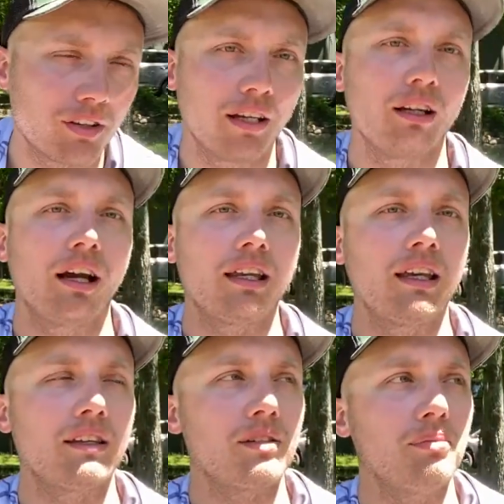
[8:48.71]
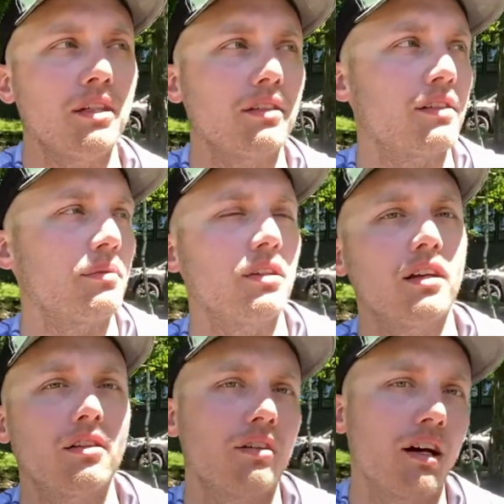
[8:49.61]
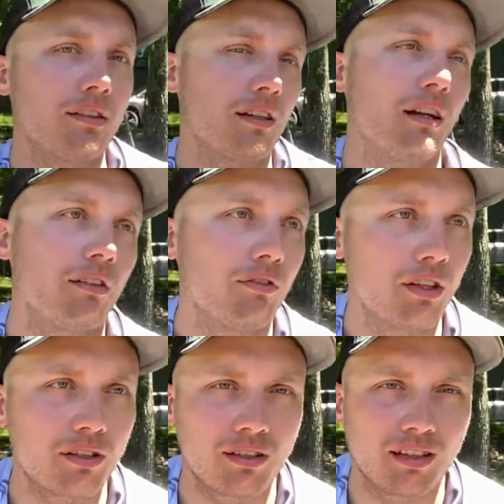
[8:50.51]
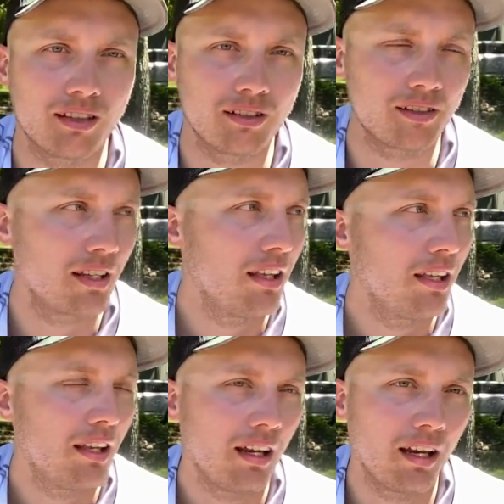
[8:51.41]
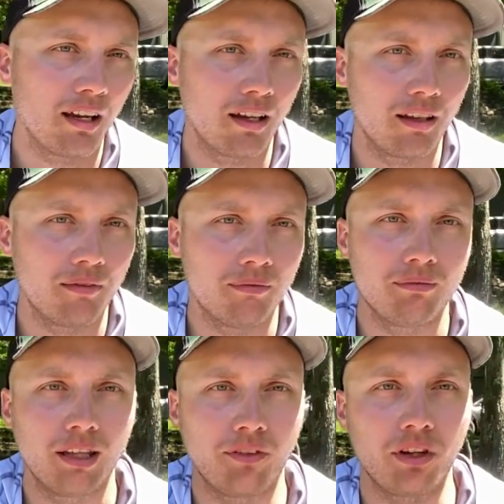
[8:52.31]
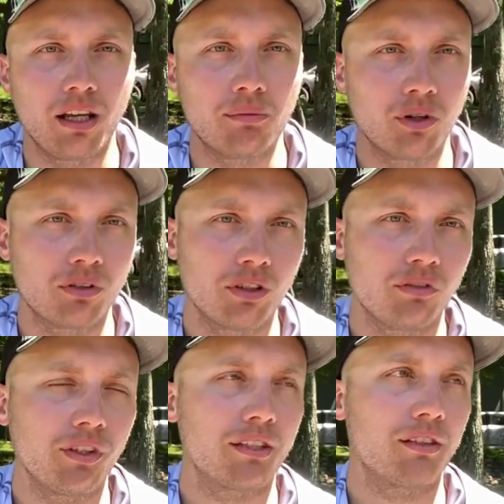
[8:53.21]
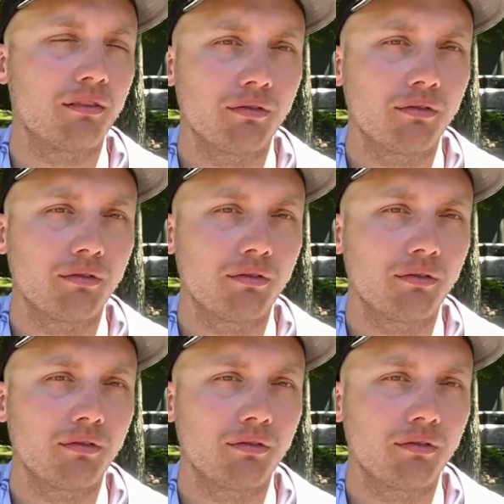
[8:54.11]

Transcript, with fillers: Granted, I can't speak to some of the other rods that I fish because I just I, I, if it ain't broke, don't fix it.